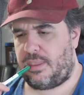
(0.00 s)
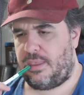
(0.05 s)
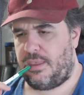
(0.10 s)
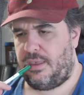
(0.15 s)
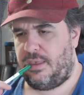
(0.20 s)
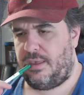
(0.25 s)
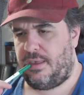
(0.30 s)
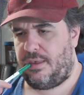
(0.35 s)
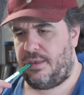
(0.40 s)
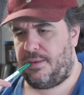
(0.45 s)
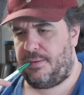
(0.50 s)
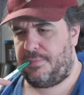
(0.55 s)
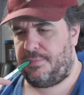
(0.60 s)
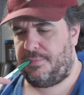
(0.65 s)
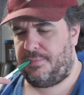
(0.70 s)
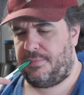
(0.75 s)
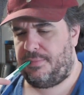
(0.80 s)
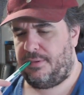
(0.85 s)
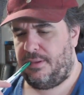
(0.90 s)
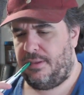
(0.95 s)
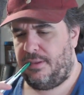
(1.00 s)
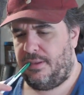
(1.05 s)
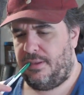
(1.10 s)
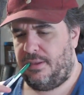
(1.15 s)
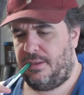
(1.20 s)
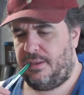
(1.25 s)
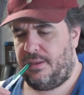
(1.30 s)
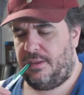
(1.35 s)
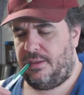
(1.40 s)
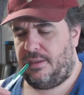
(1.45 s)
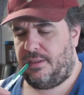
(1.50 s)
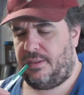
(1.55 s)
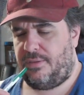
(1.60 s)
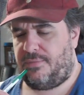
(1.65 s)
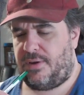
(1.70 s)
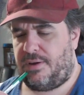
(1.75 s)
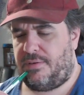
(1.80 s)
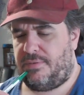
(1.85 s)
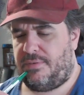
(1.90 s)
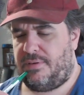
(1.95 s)
Um,
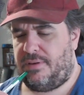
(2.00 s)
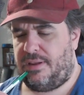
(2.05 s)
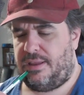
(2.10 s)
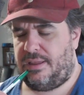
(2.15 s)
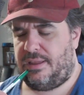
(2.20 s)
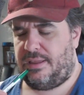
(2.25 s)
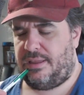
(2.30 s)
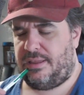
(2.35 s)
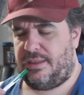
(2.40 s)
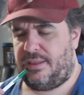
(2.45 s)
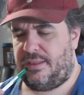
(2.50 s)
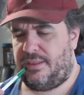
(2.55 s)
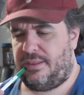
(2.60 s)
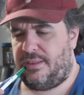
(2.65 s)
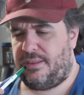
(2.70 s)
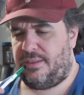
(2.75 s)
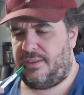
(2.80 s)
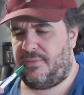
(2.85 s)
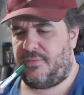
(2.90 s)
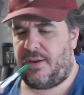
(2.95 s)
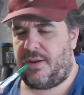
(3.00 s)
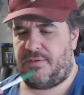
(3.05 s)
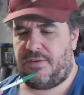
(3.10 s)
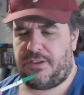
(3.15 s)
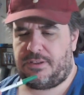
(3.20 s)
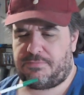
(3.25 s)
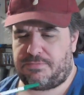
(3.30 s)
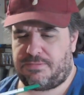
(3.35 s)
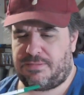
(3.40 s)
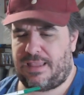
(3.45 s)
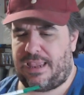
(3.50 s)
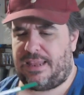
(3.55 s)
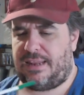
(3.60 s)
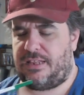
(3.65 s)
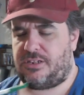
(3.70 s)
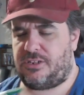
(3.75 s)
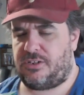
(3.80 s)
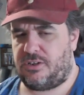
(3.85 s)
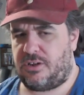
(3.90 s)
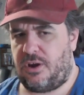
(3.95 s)
the various
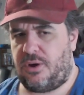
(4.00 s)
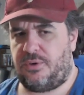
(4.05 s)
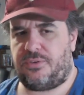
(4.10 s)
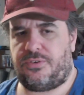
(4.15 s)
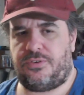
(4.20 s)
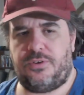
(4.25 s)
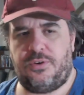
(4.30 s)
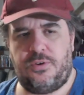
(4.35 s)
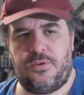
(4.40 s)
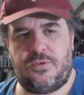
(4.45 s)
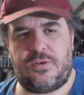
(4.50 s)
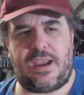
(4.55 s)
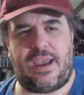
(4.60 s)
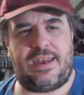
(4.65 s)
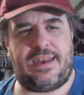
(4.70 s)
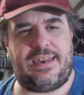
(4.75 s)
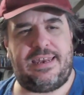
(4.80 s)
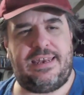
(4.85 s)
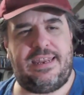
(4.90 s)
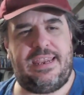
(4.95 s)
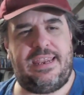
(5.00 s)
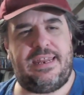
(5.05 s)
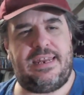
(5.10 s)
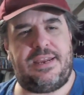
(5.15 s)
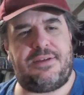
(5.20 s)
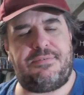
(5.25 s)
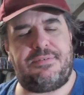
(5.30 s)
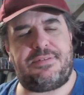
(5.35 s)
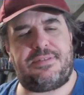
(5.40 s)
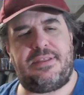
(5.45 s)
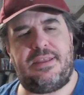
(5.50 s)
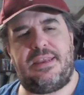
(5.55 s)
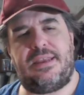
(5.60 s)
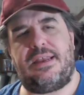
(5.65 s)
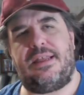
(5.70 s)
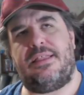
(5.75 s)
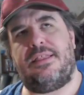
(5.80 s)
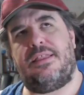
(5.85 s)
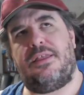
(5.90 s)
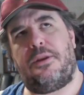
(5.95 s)
planets you go to, kind of neat and
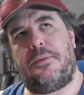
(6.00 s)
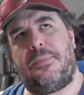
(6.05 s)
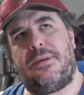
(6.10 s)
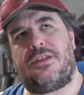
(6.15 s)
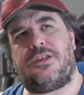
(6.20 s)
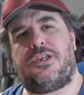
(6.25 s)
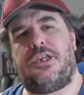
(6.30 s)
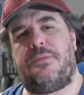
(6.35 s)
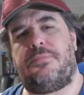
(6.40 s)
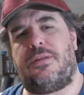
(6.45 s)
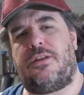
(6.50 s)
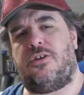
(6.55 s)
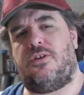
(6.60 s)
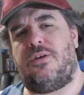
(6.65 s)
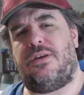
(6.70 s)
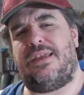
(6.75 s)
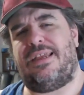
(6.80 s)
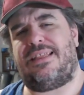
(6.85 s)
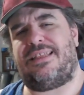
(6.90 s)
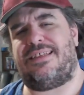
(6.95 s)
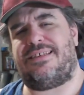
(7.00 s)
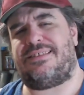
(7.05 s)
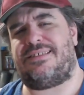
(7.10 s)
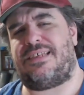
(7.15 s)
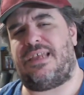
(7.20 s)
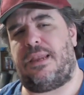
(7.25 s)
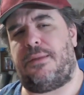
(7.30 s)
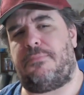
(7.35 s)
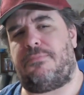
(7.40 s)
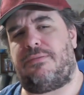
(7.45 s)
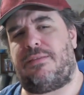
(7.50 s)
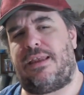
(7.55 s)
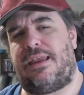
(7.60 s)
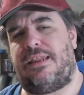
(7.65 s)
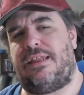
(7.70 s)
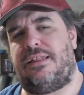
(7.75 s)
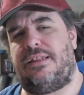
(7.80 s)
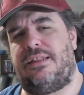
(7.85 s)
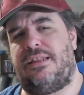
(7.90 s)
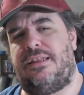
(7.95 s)
everything. A little bit cheap that you hit the same
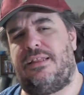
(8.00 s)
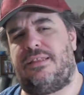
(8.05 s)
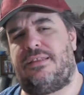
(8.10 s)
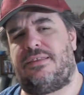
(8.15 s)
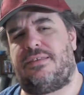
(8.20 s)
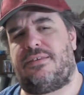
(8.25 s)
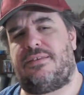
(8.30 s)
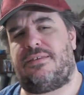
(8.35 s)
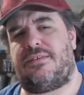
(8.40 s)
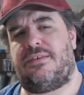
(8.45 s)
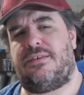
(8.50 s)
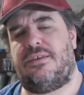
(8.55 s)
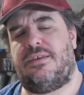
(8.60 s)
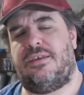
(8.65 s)
planet and it's